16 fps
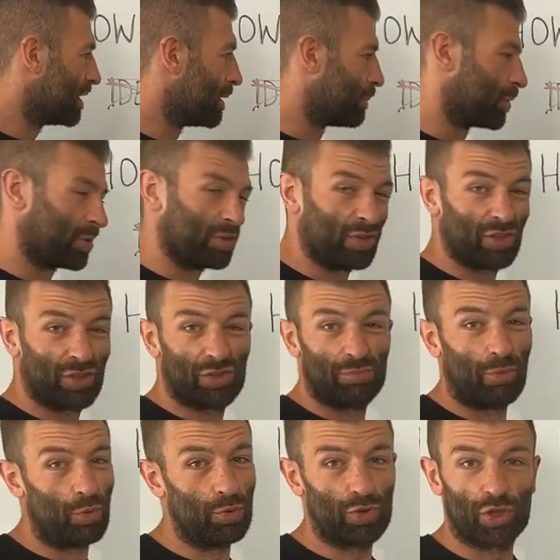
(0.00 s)
But on a
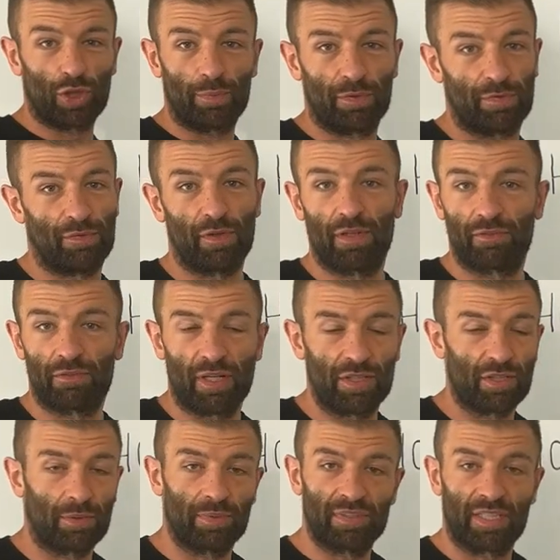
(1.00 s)
small job, a 5 grand
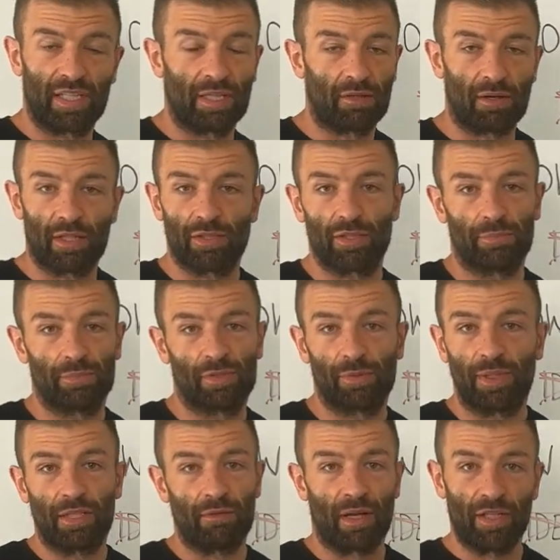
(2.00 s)
job, a 10 grand job, a
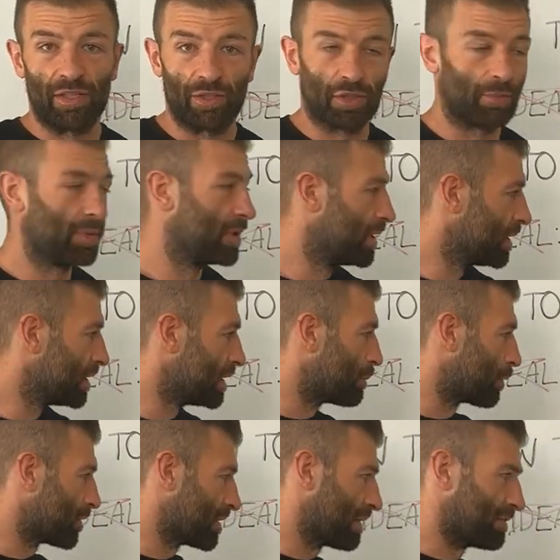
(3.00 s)
20 grand job, you're
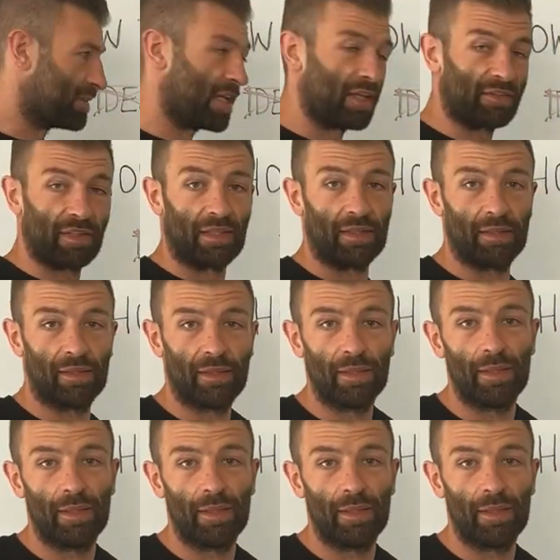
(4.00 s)
probably going to have nothing.